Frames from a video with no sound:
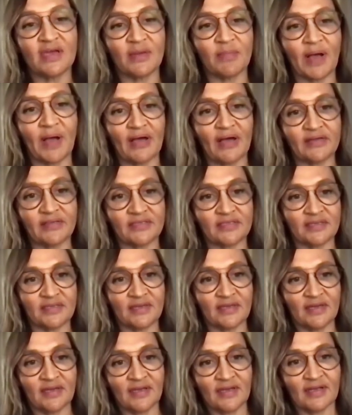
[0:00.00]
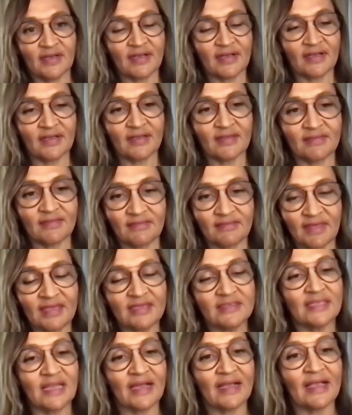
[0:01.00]
about
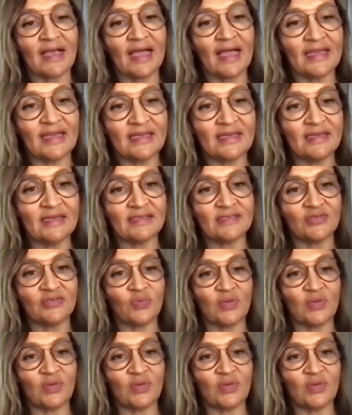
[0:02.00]
things like coloredness.